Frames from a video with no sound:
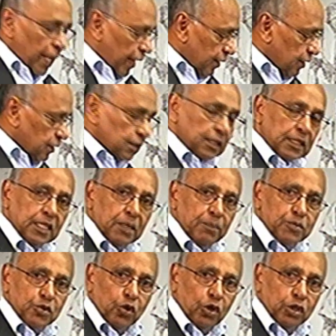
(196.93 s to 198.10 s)
And it
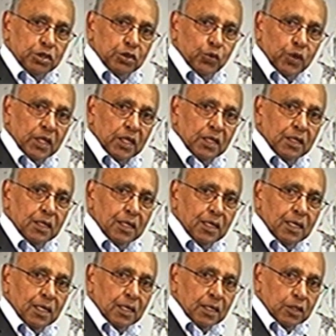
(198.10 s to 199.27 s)
keeps on doing,
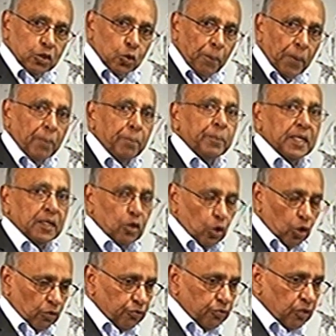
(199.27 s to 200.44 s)
you know, pumping
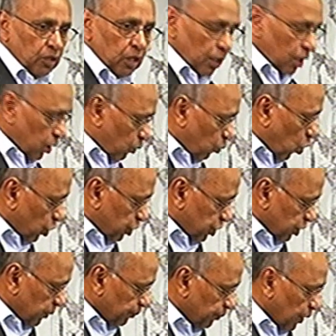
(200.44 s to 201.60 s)
of uh,
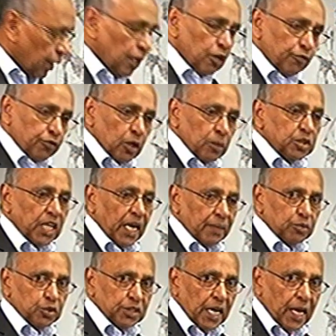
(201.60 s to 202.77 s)
water from time
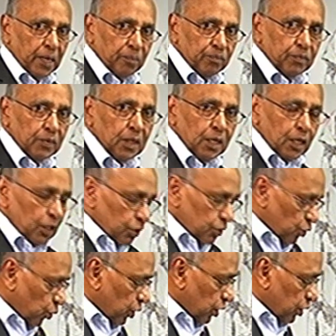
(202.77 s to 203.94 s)
to time.
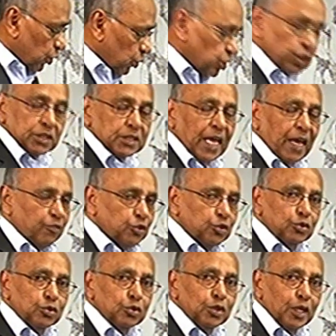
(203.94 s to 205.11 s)
So you just have
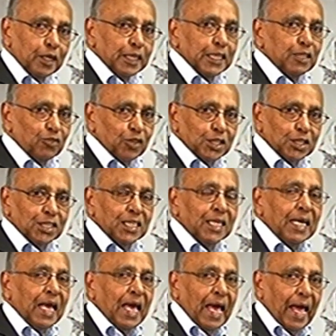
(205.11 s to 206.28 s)
to leave it
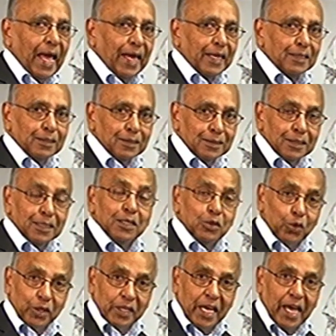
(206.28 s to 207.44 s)
and
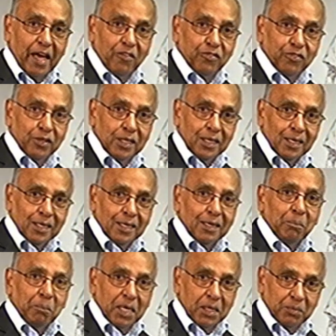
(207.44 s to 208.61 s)
go and have
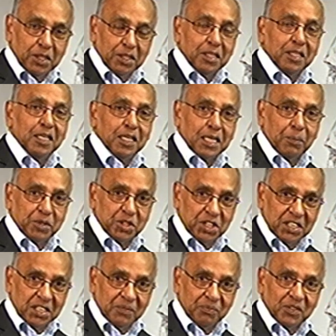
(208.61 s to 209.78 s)
maybe a cup of
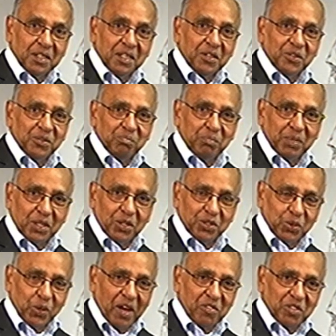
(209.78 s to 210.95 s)
tea because
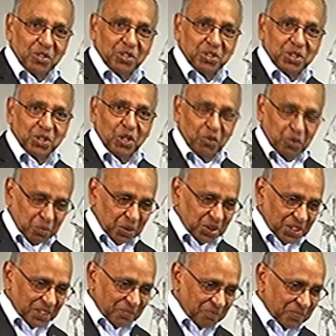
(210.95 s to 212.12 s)
you haven't got your coffee
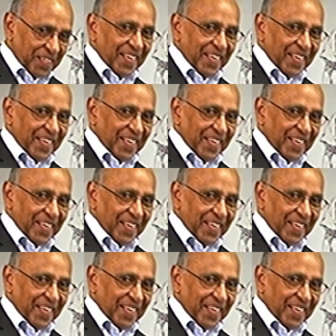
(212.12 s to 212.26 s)
machine.